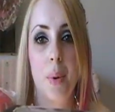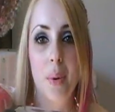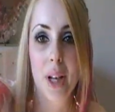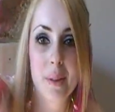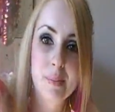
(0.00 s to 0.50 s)

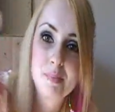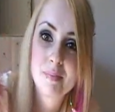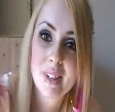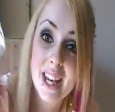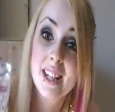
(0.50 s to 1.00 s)
broken.
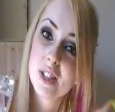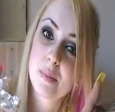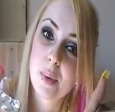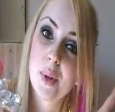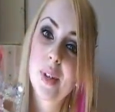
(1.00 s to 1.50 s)
It
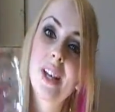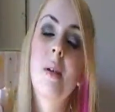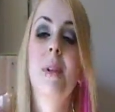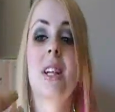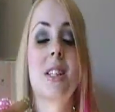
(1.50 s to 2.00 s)
is broken. I
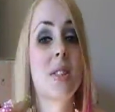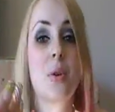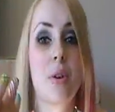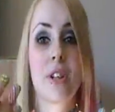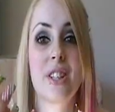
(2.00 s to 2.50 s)
mean, it's
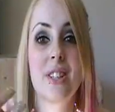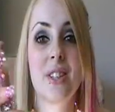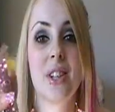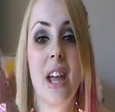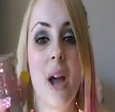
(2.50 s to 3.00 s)
gorgeous to
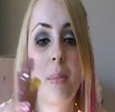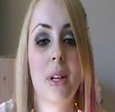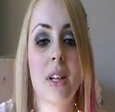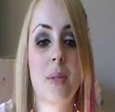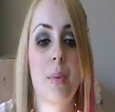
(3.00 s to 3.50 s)
look at, but it is